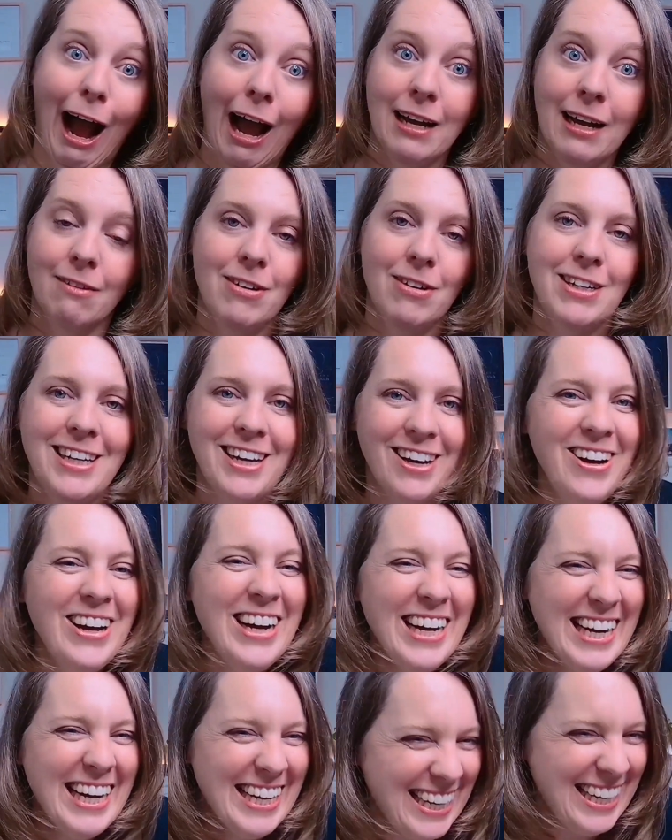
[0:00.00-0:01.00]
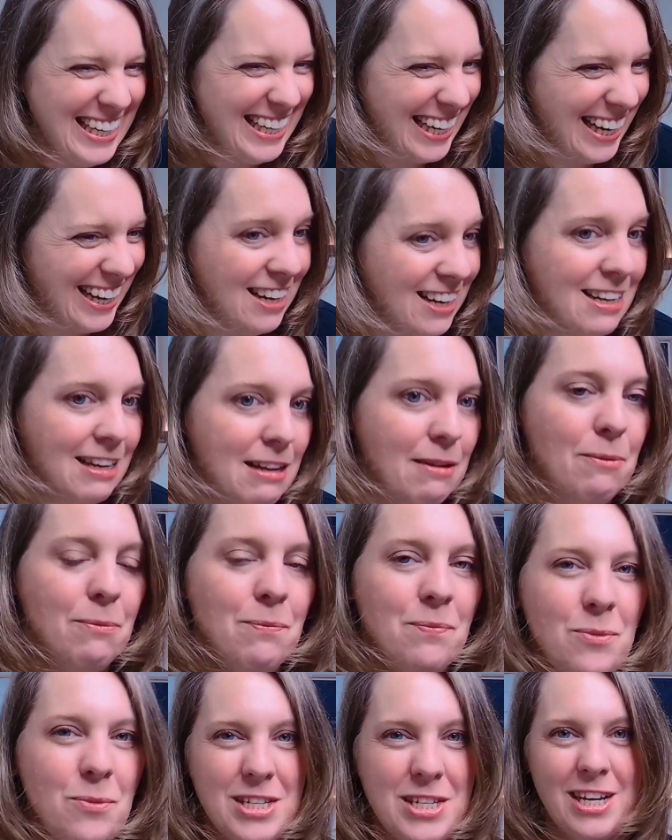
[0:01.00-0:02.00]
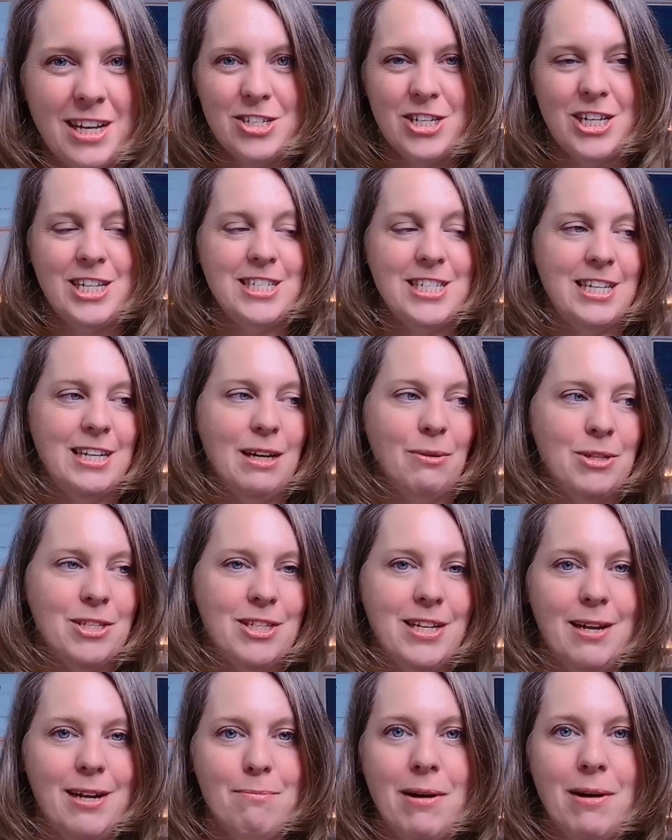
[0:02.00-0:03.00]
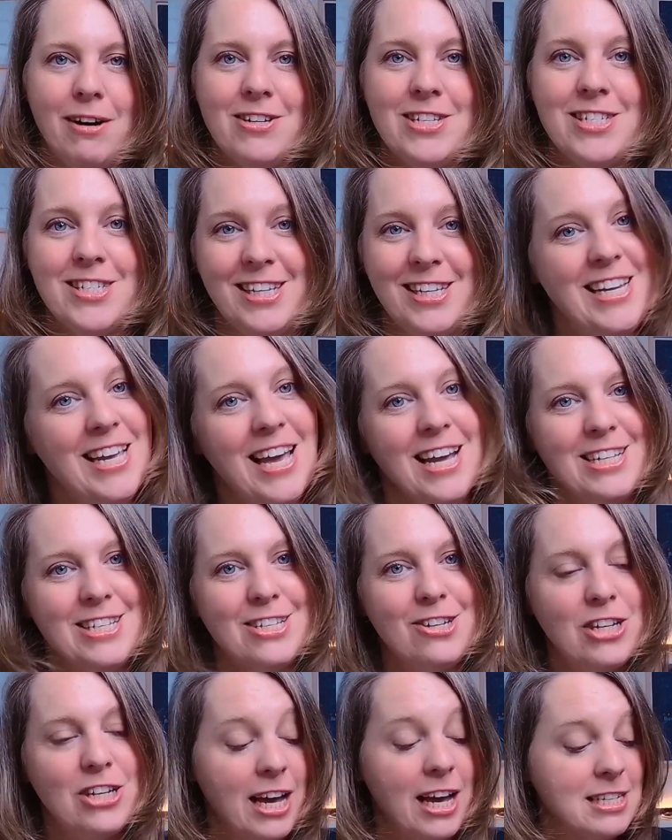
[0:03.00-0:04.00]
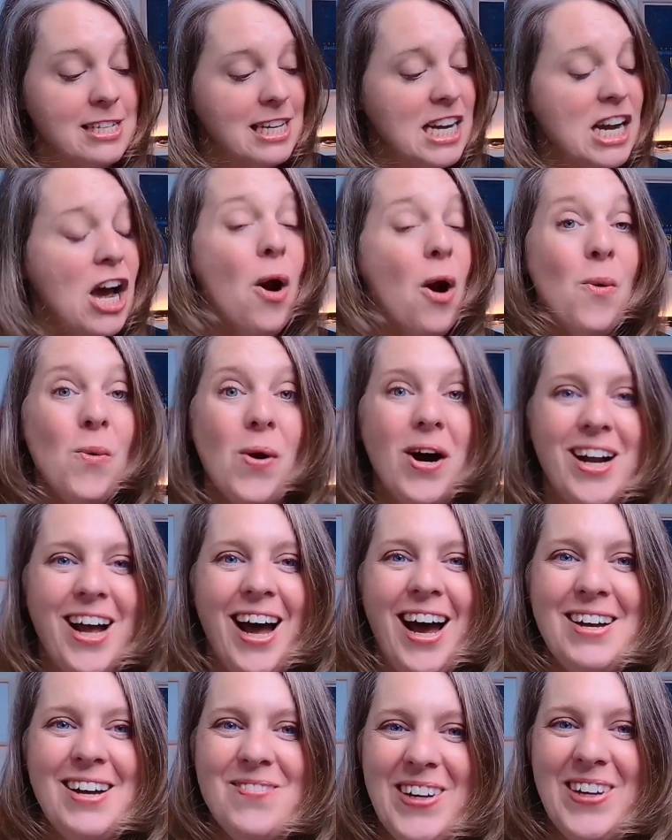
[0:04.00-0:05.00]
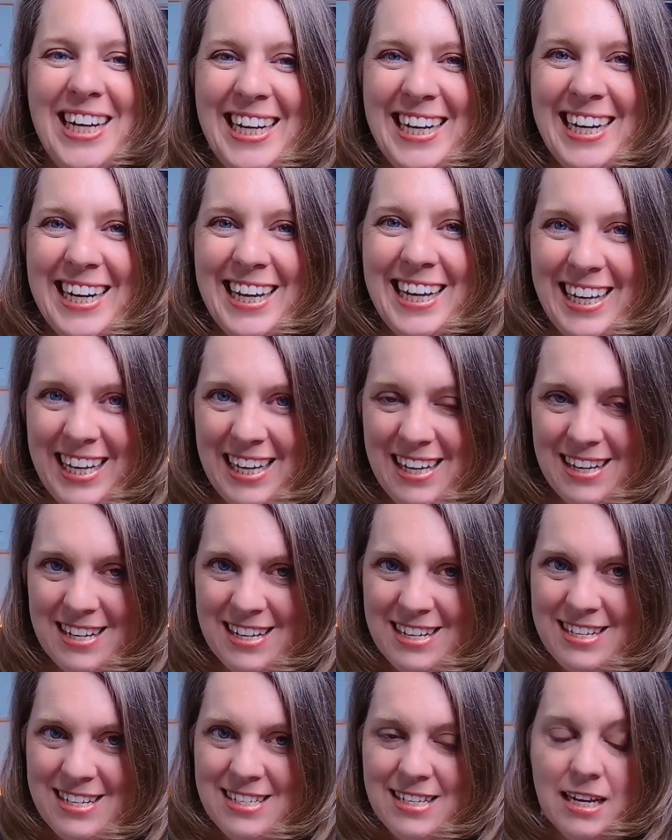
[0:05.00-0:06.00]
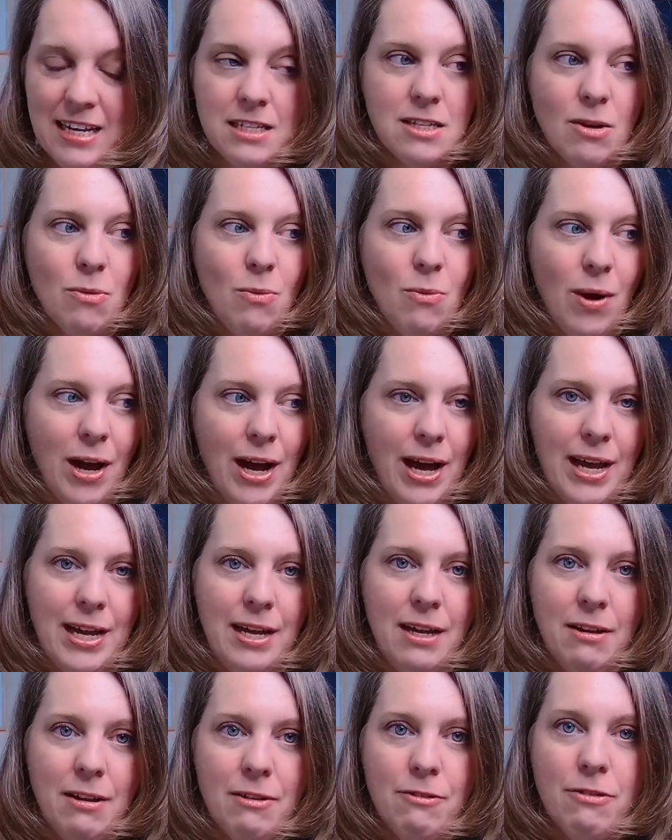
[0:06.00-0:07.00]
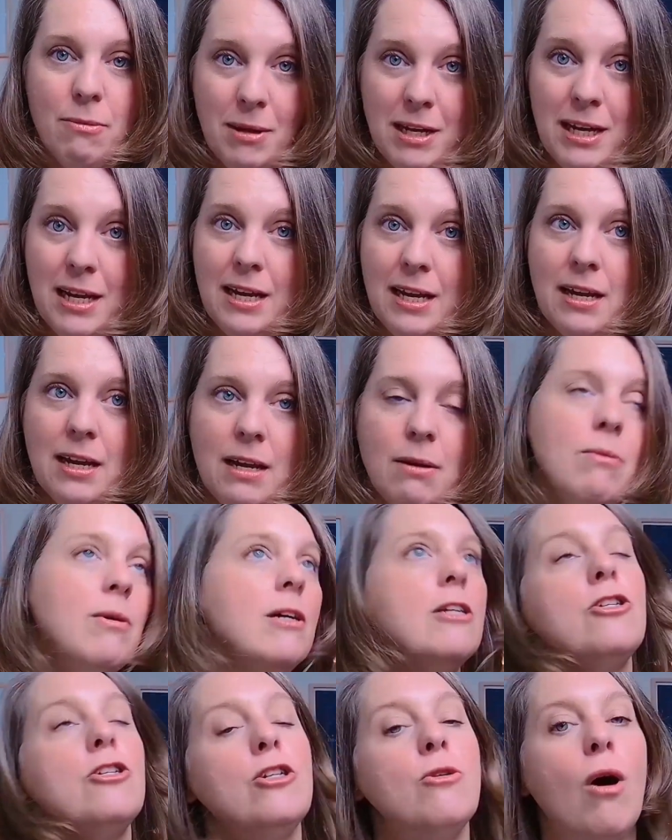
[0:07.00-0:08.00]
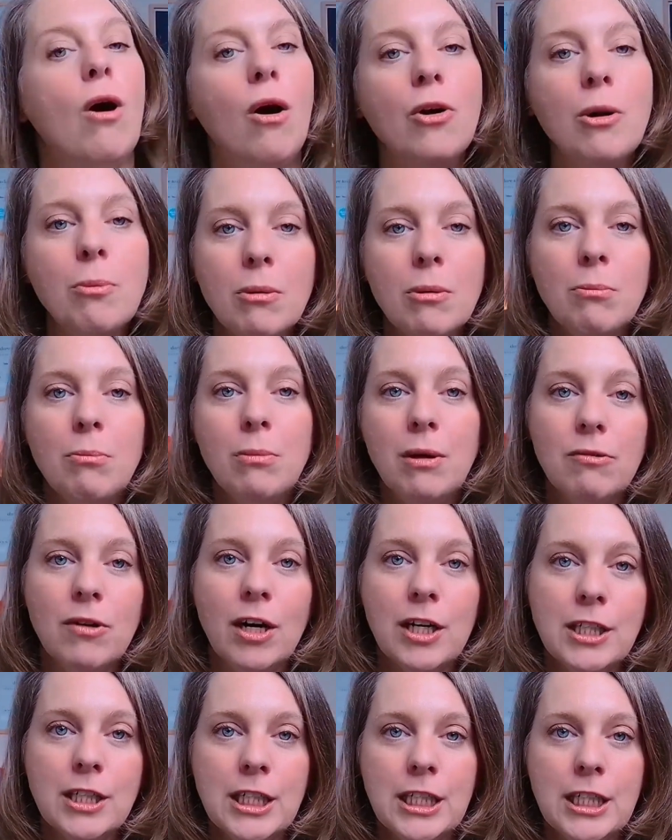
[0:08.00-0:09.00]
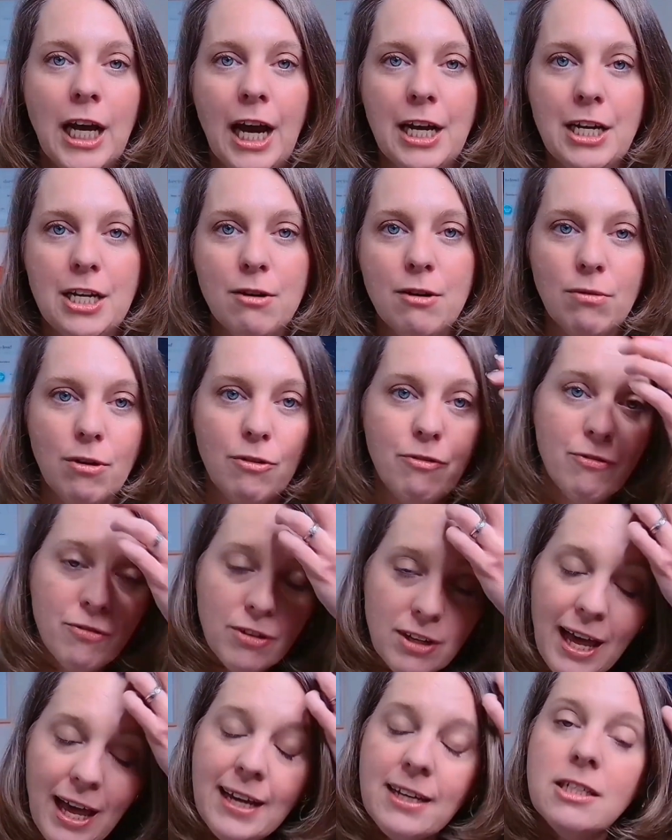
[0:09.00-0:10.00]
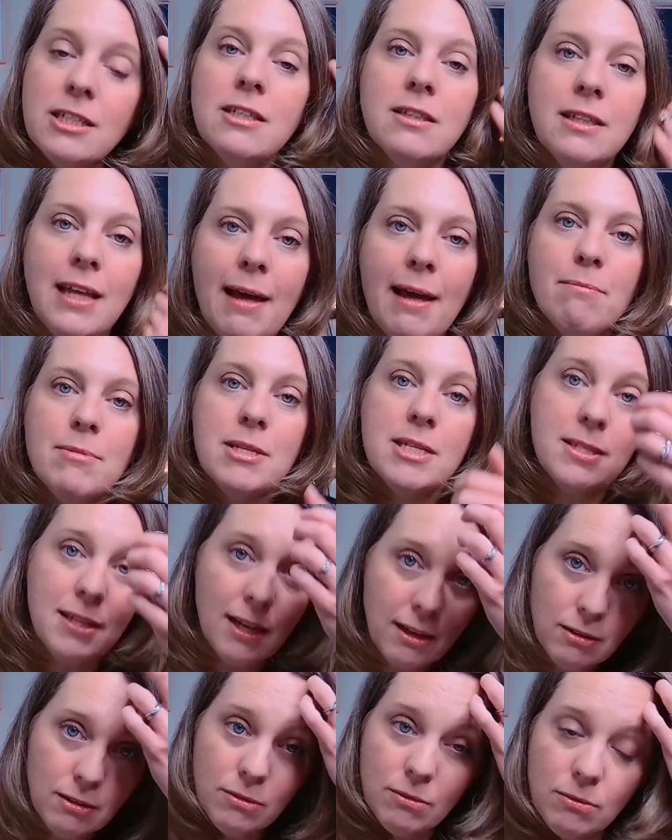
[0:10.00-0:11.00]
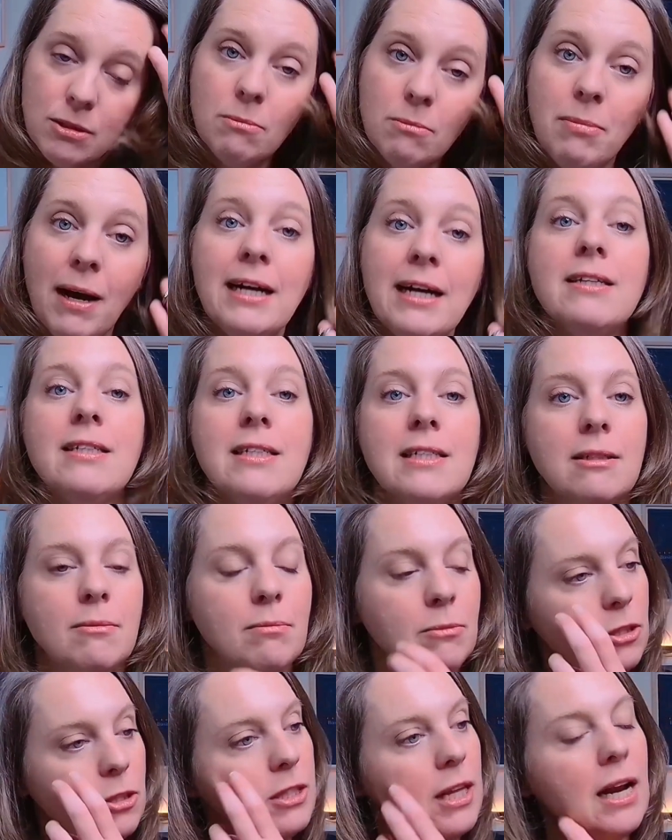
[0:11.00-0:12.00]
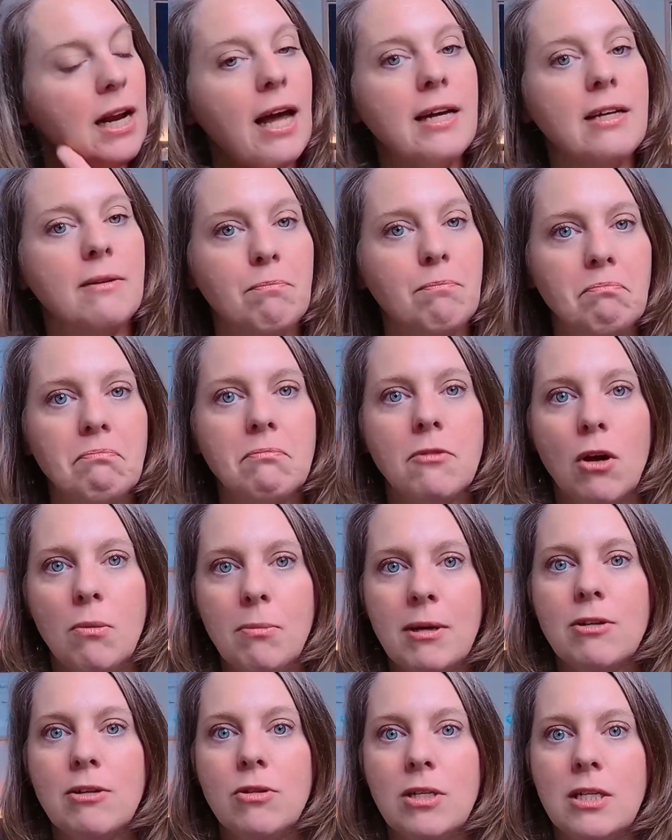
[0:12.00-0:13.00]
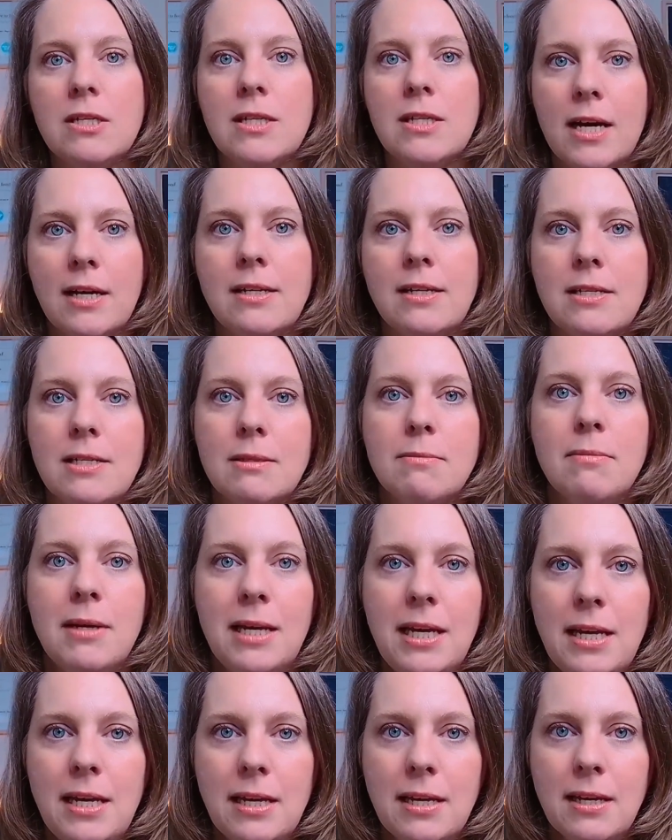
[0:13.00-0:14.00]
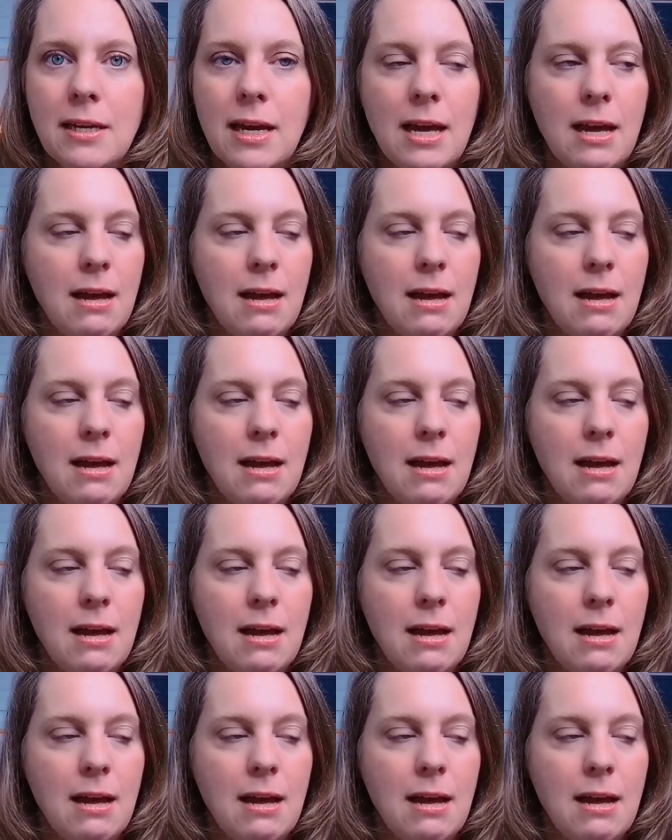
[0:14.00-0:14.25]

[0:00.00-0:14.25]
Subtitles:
in a video. Was that cheesy? Was that embarrassing? Yes, who cares? What I mean is, it's a way for me in which you hold up a mirror and you reflect themselves back to them. So they're like, oh my goodness, that is me.